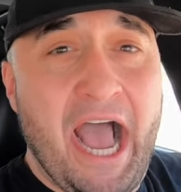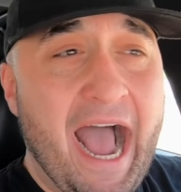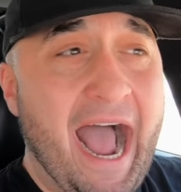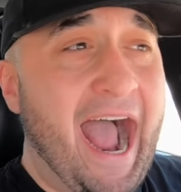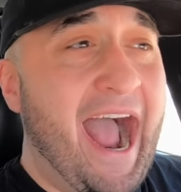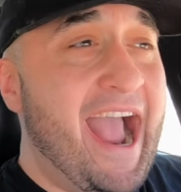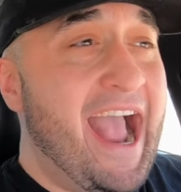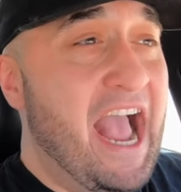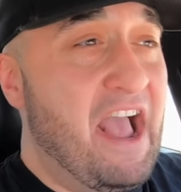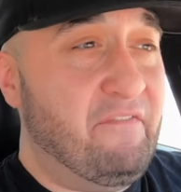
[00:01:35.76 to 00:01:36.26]

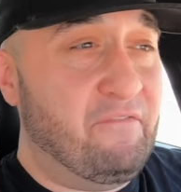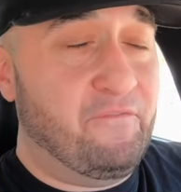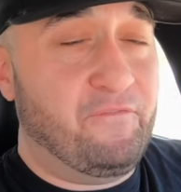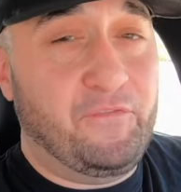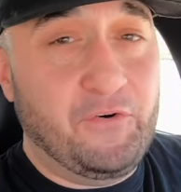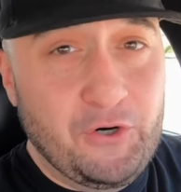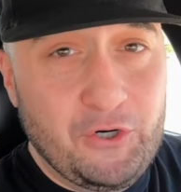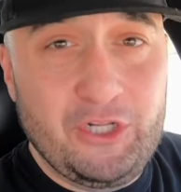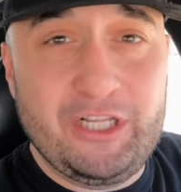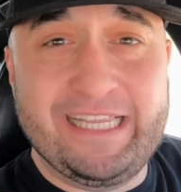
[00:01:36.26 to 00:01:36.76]
I have
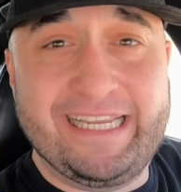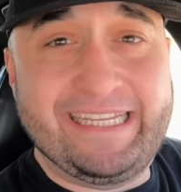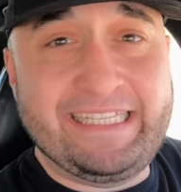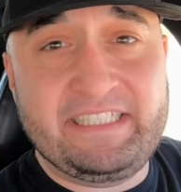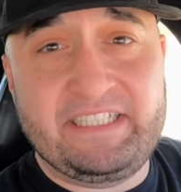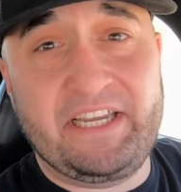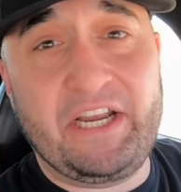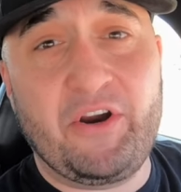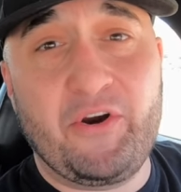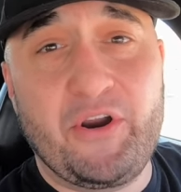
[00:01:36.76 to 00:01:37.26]
full
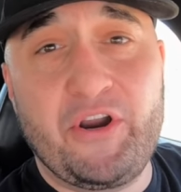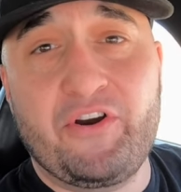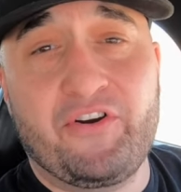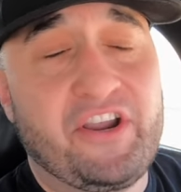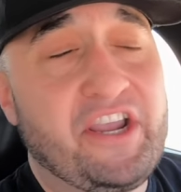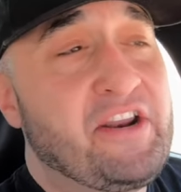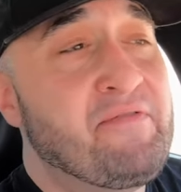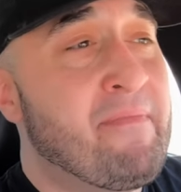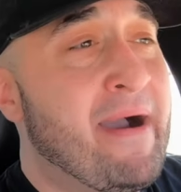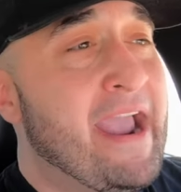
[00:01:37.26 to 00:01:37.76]
interior
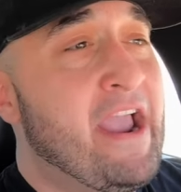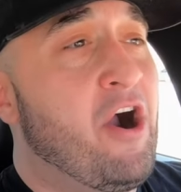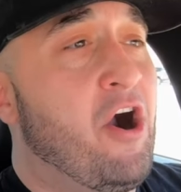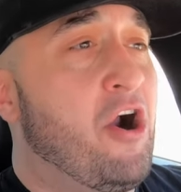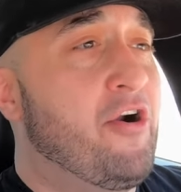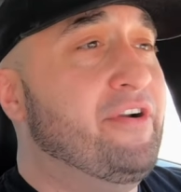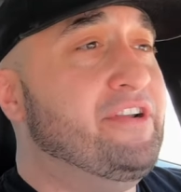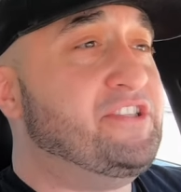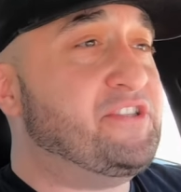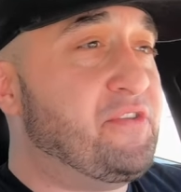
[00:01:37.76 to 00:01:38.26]
in my
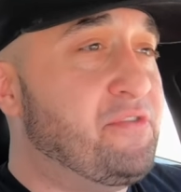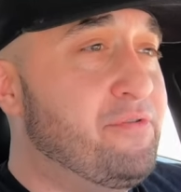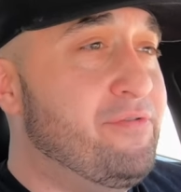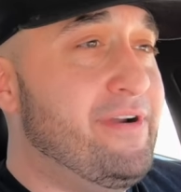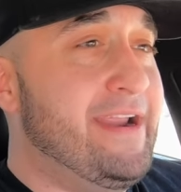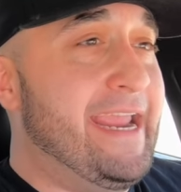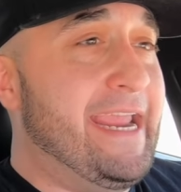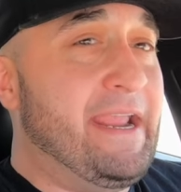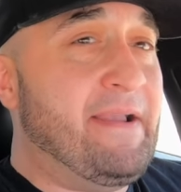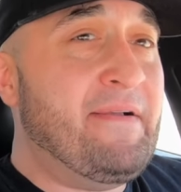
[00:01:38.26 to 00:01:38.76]

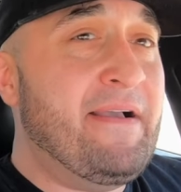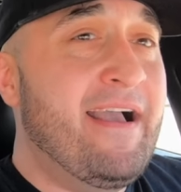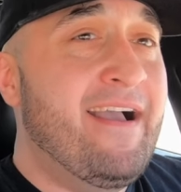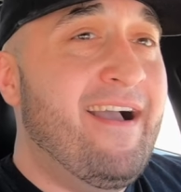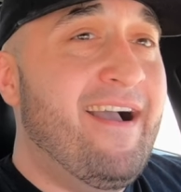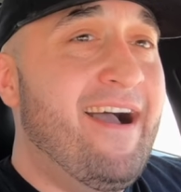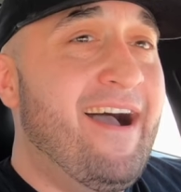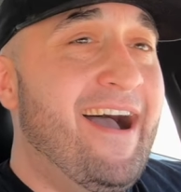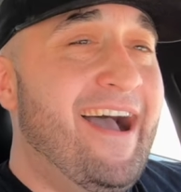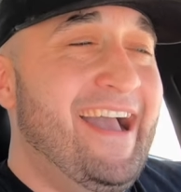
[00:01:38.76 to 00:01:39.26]
RS3.
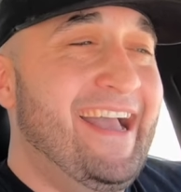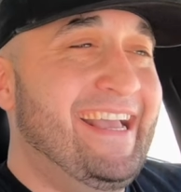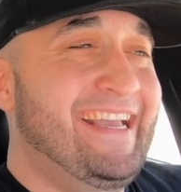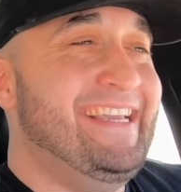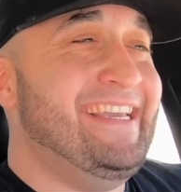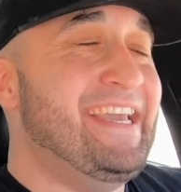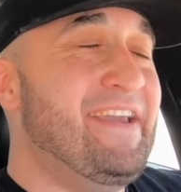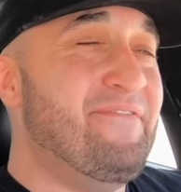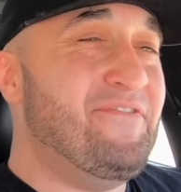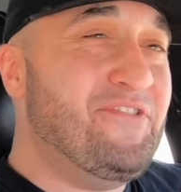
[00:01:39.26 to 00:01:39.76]

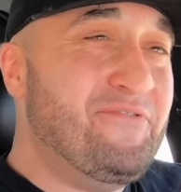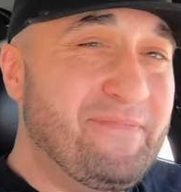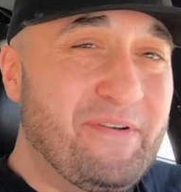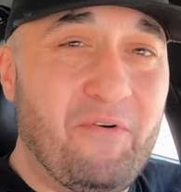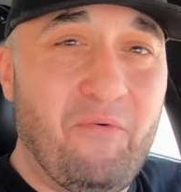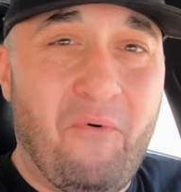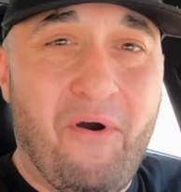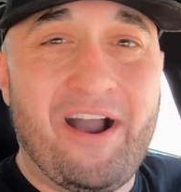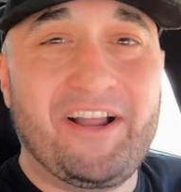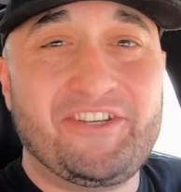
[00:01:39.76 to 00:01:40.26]
If you've
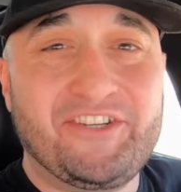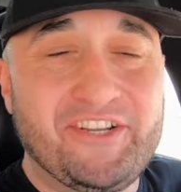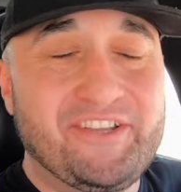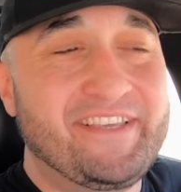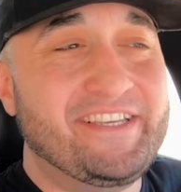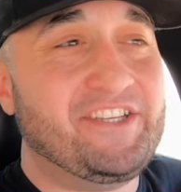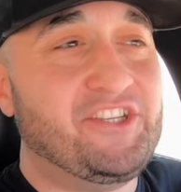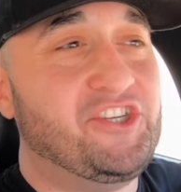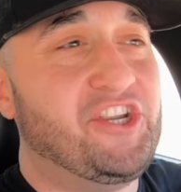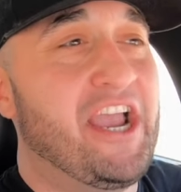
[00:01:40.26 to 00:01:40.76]
been watching
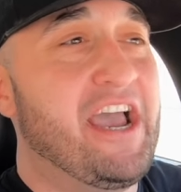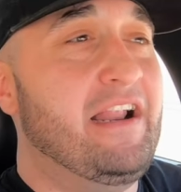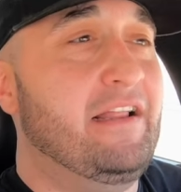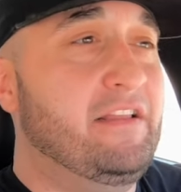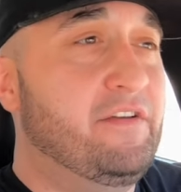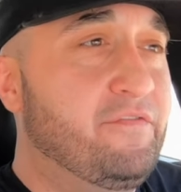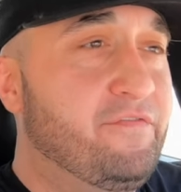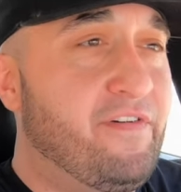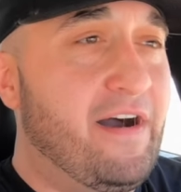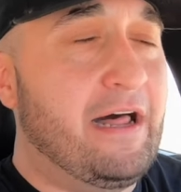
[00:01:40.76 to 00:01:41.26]
this
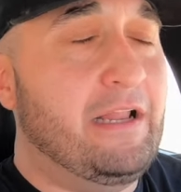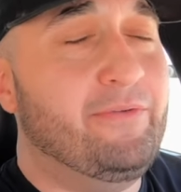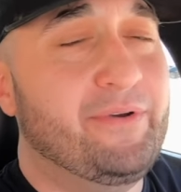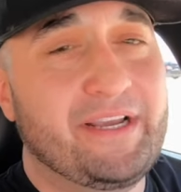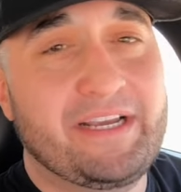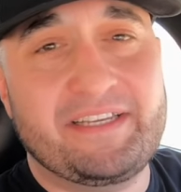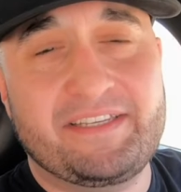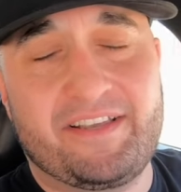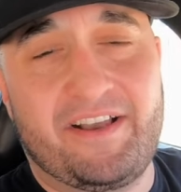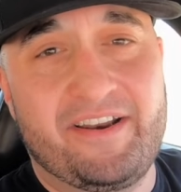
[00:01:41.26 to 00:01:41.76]
channel and
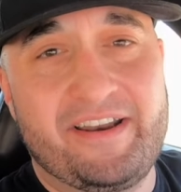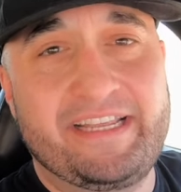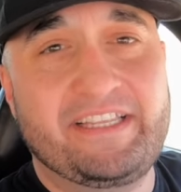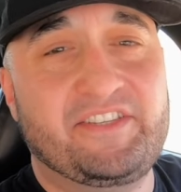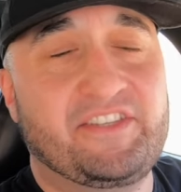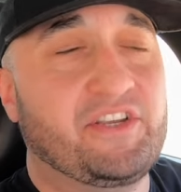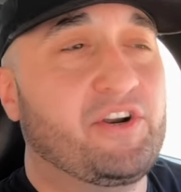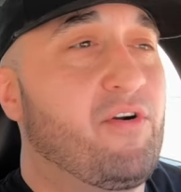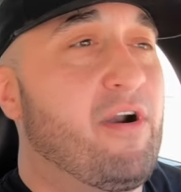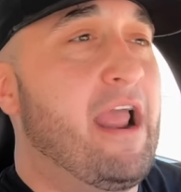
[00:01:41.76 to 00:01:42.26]
following us on
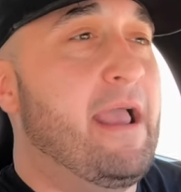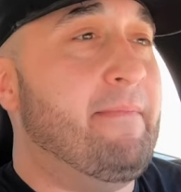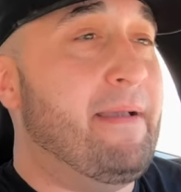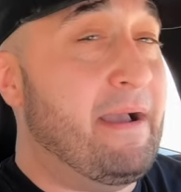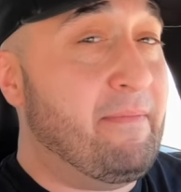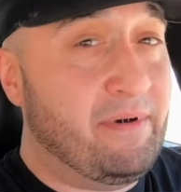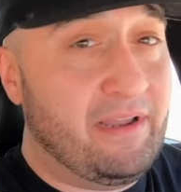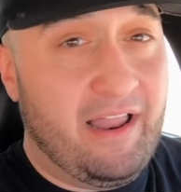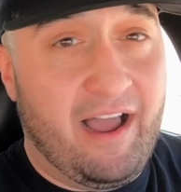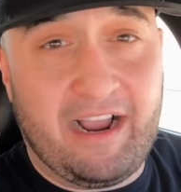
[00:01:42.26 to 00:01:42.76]
Instagram
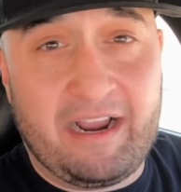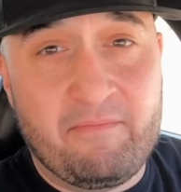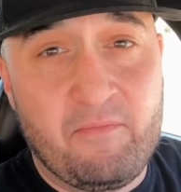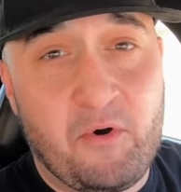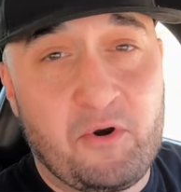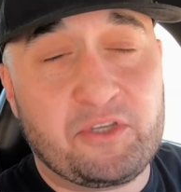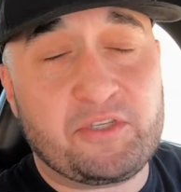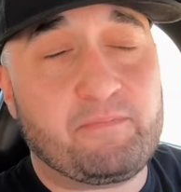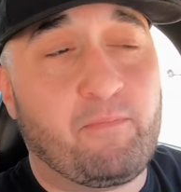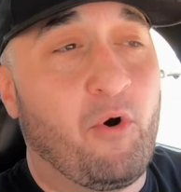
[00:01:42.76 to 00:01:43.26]
at Malaka
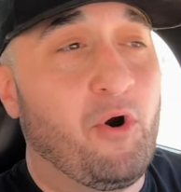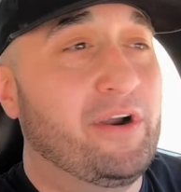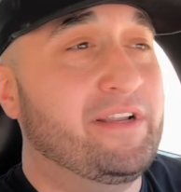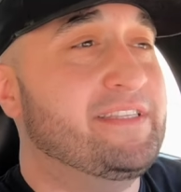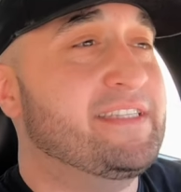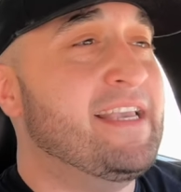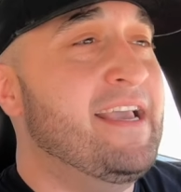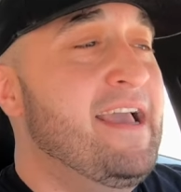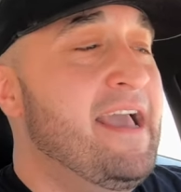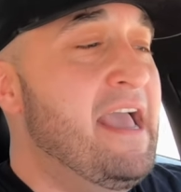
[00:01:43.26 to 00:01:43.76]

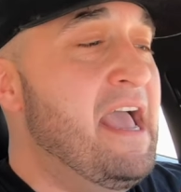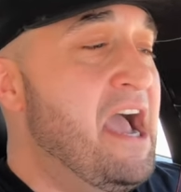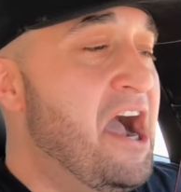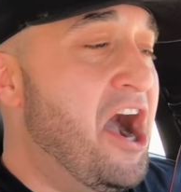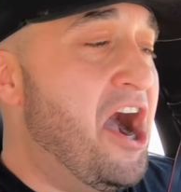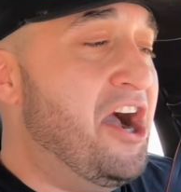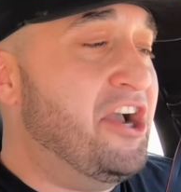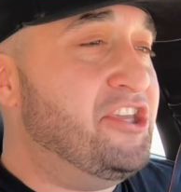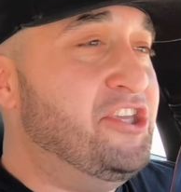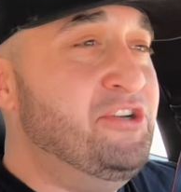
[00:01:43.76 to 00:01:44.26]
Motorsports,
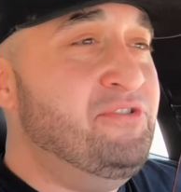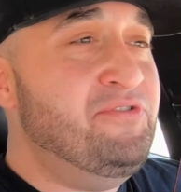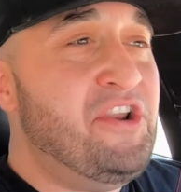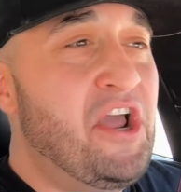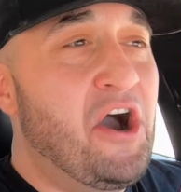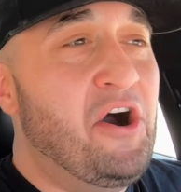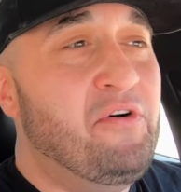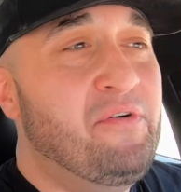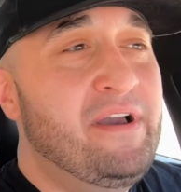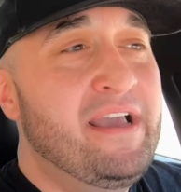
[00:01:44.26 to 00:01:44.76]
you
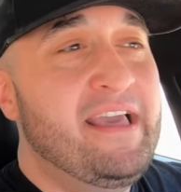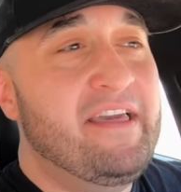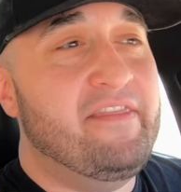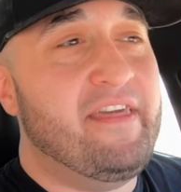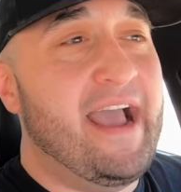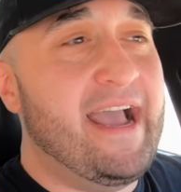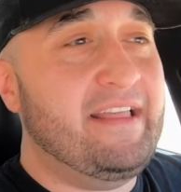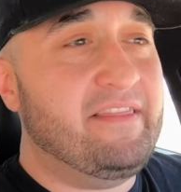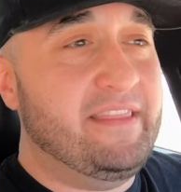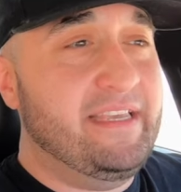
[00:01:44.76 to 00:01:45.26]
know
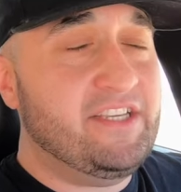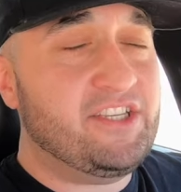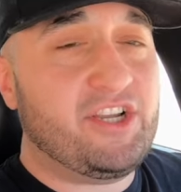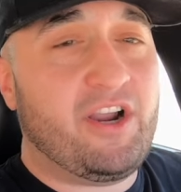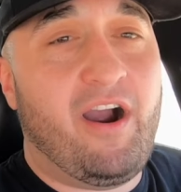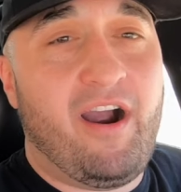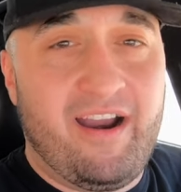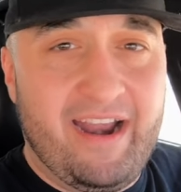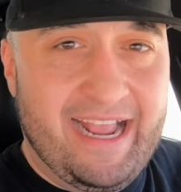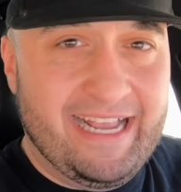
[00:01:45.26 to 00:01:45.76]
that this
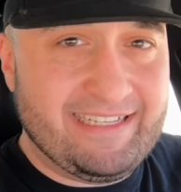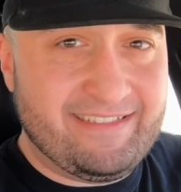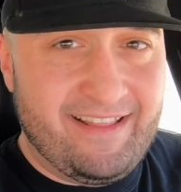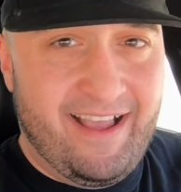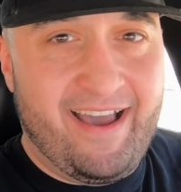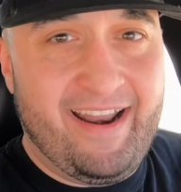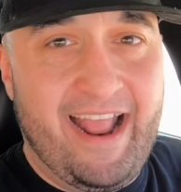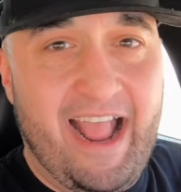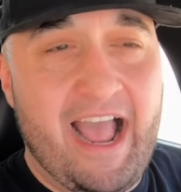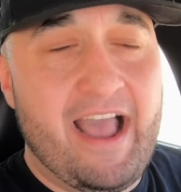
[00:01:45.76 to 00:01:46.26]
car has
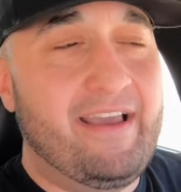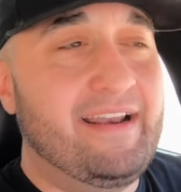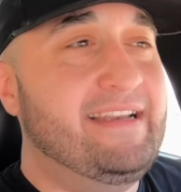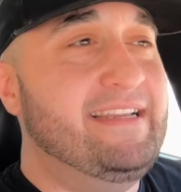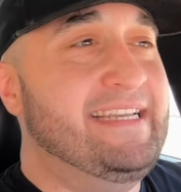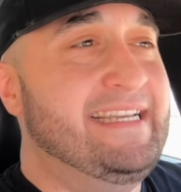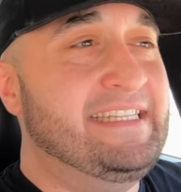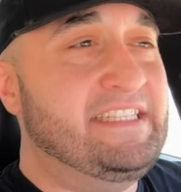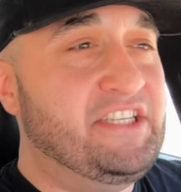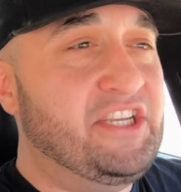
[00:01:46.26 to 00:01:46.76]
not had
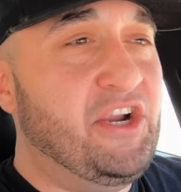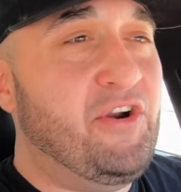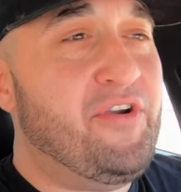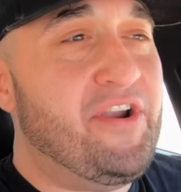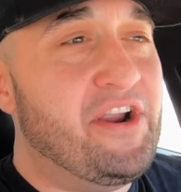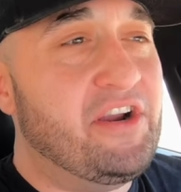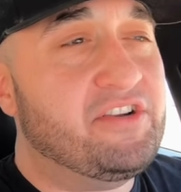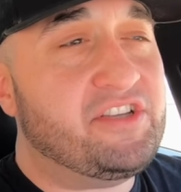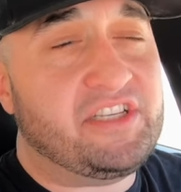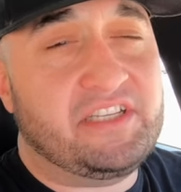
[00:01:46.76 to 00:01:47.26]

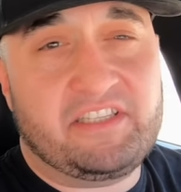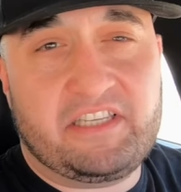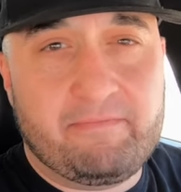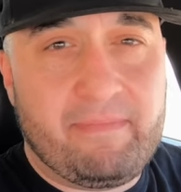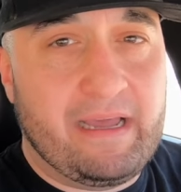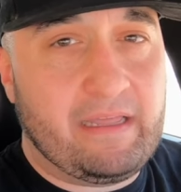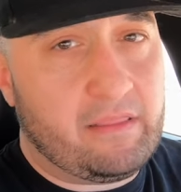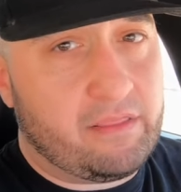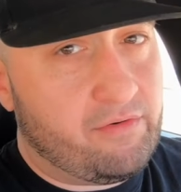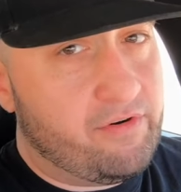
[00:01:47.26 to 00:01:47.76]
interior since
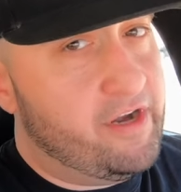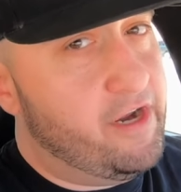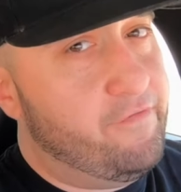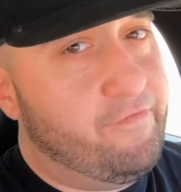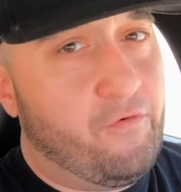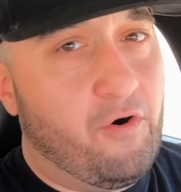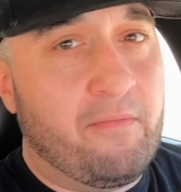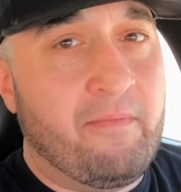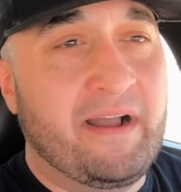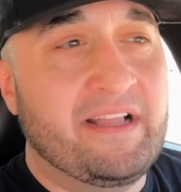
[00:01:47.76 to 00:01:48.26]
about 3 or
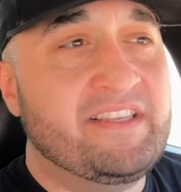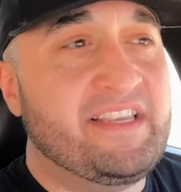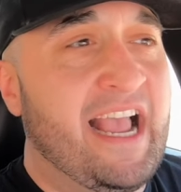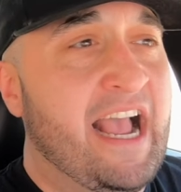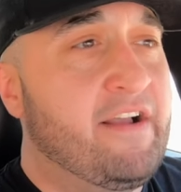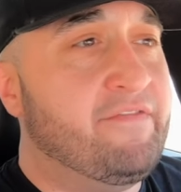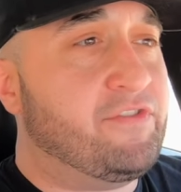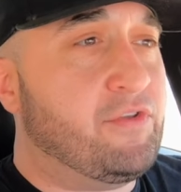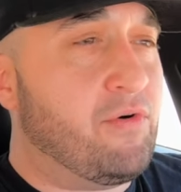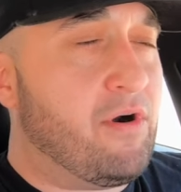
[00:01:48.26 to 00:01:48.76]
4 months
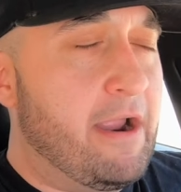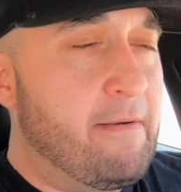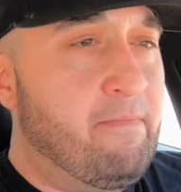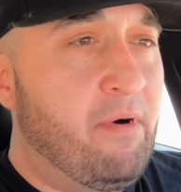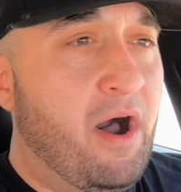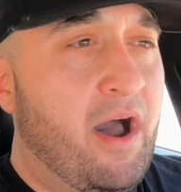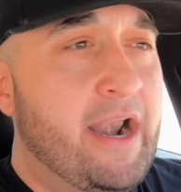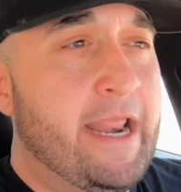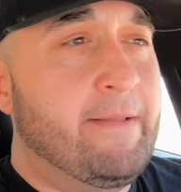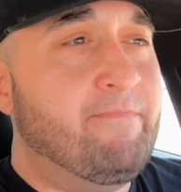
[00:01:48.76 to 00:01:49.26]
after I
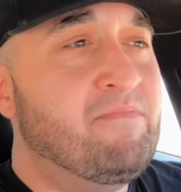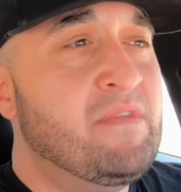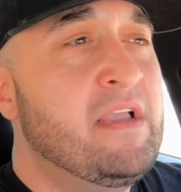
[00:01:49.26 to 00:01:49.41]
bought it.